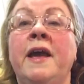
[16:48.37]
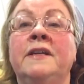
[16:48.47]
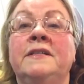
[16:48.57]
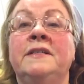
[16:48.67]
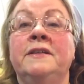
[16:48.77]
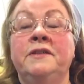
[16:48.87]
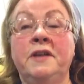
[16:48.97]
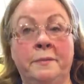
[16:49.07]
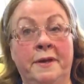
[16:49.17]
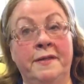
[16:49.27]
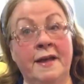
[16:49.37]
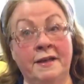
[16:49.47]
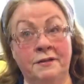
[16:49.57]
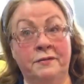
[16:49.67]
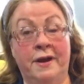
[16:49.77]
and it's still yummy.
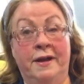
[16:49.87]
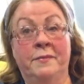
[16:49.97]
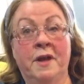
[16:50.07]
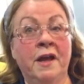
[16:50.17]
That's right.